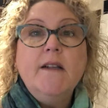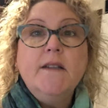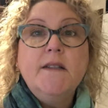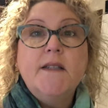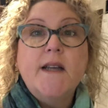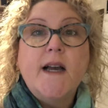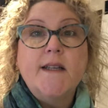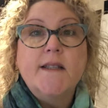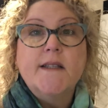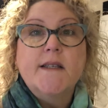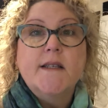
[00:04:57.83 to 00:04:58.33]

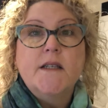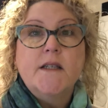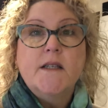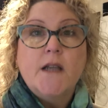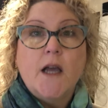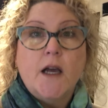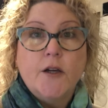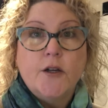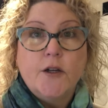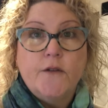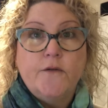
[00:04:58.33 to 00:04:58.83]
dust is
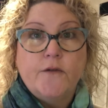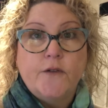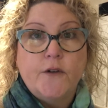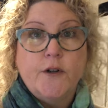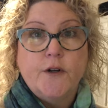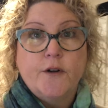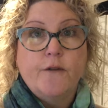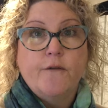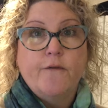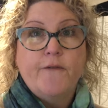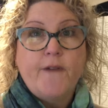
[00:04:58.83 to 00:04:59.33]
not good for
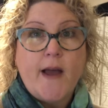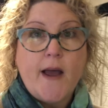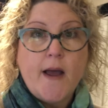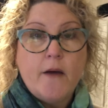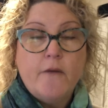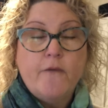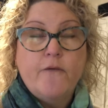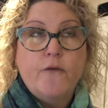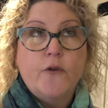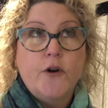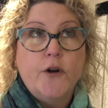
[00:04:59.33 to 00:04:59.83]
your
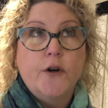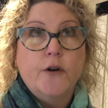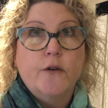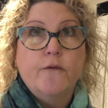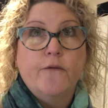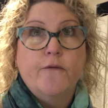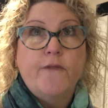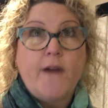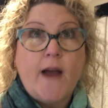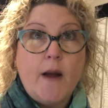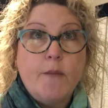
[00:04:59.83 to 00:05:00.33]

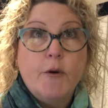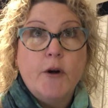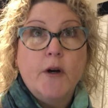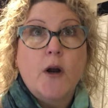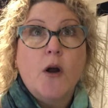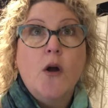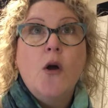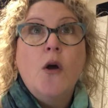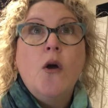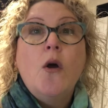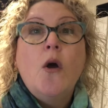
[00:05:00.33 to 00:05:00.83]

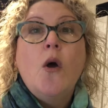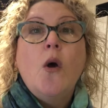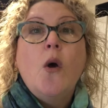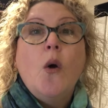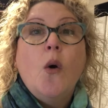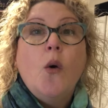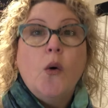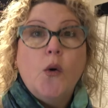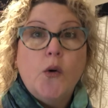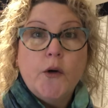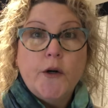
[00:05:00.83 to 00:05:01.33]
fabric
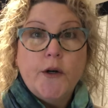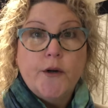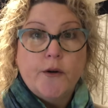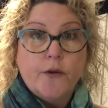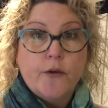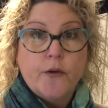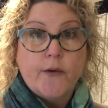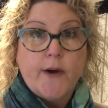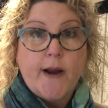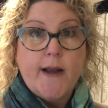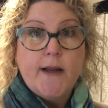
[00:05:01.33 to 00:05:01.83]
or your
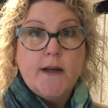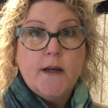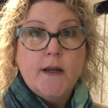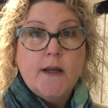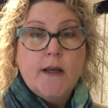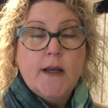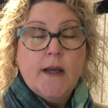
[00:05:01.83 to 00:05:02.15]
thread,